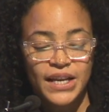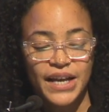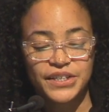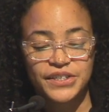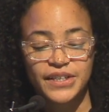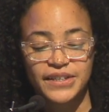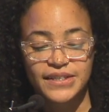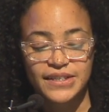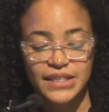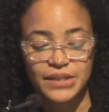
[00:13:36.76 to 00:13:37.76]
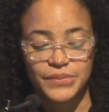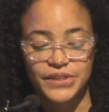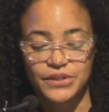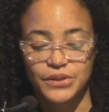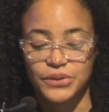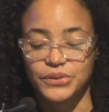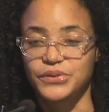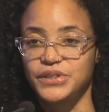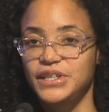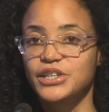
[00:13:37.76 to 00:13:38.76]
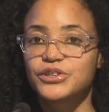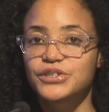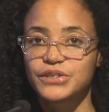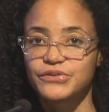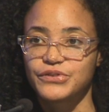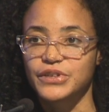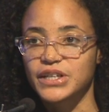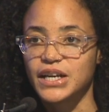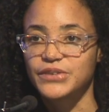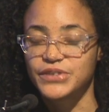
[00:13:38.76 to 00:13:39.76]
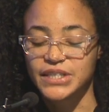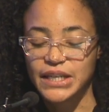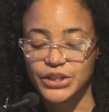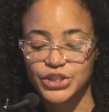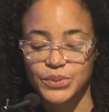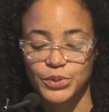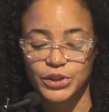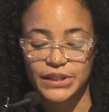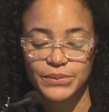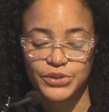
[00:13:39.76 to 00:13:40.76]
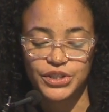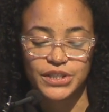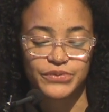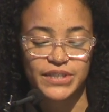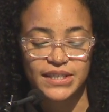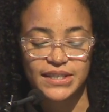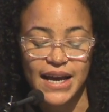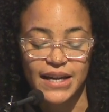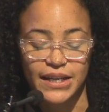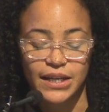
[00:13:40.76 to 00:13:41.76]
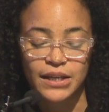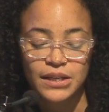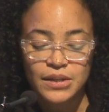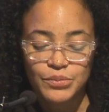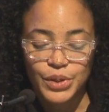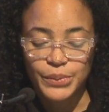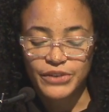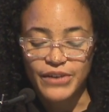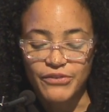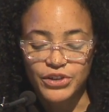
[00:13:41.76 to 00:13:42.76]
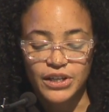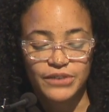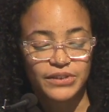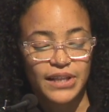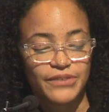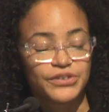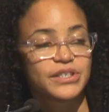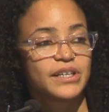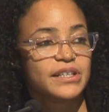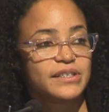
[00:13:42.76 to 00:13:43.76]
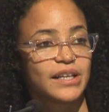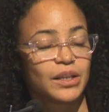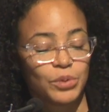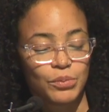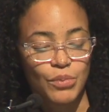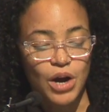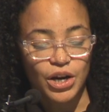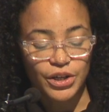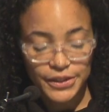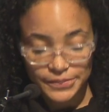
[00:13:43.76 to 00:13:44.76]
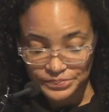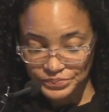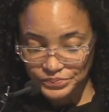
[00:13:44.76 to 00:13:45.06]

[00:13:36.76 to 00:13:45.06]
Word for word: And it does seem as though the years of kind of stereotypical images of a static, primitive Africa have left an indelible mark